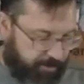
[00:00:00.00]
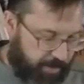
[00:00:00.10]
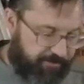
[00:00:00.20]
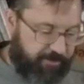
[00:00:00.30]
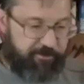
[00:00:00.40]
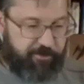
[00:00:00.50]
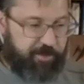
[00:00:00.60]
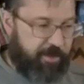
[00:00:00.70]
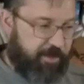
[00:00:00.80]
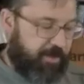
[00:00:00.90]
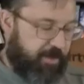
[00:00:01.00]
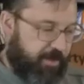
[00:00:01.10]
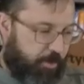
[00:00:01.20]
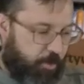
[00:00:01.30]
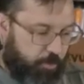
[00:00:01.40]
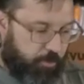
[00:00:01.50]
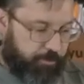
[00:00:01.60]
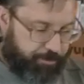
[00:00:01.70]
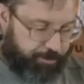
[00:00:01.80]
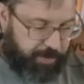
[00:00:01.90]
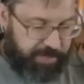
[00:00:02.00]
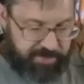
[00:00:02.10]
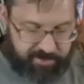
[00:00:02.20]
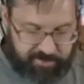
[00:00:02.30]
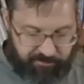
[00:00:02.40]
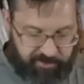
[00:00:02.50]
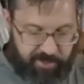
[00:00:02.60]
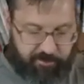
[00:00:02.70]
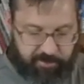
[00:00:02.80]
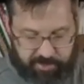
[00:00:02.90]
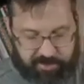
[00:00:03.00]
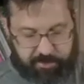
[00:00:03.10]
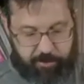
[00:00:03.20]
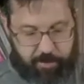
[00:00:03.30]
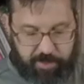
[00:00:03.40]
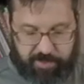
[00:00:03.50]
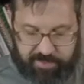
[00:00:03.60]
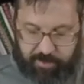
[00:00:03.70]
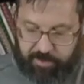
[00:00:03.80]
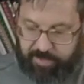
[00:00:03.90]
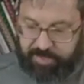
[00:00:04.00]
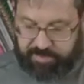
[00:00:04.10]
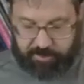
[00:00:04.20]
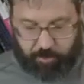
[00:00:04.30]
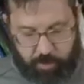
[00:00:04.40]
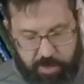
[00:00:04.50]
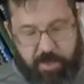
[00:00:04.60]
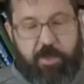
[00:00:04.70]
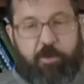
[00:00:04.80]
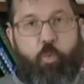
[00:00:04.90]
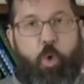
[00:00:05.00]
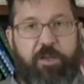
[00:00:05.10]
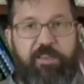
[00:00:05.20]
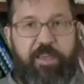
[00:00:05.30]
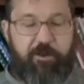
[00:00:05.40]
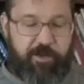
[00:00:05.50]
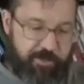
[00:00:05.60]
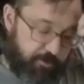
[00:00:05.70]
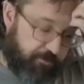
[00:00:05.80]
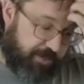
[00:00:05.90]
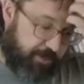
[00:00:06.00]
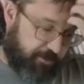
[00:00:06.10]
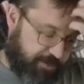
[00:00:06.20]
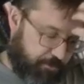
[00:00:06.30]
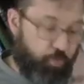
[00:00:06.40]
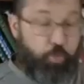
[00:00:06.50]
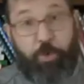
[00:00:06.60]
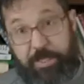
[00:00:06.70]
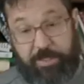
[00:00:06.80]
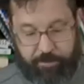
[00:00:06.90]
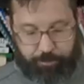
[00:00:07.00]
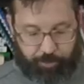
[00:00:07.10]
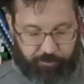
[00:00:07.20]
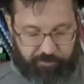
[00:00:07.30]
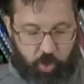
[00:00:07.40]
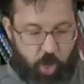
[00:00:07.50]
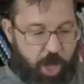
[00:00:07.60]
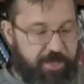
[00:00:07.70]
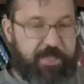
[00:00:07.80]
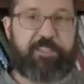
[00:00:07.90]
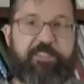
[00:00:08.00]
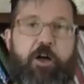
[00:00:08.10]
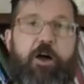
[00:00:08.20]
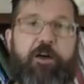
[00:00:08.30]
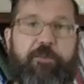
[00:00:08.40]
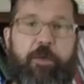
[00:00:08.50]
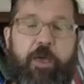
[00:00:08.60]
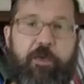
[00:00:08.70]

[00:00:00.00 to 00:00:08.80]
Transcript: of my favorite old pieces of gear, just to reminisce on this. So one of the areas over the years that really improved a lot is on